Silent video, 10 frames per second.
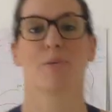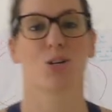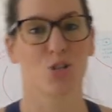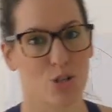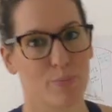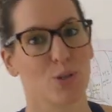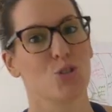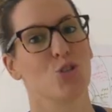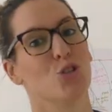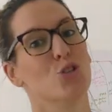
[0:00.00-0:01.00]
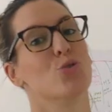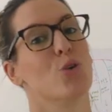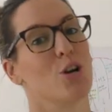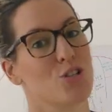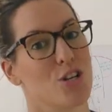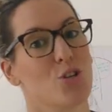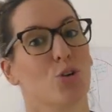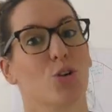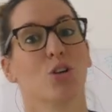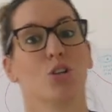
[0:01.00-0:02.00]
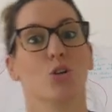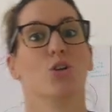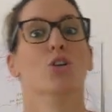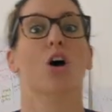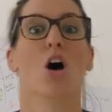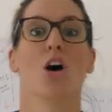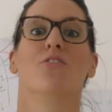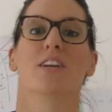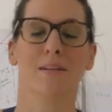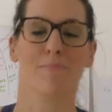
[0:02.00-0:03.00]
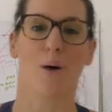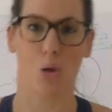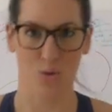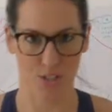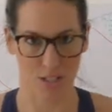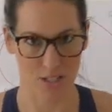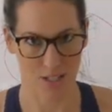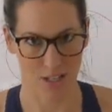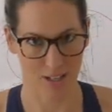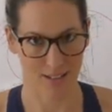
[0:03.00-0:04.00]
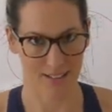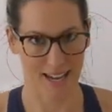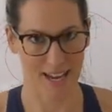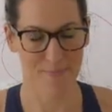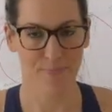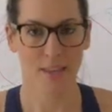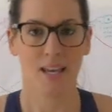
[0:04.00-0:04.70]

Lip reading: because you build your neurons and your nerve impulses, okay?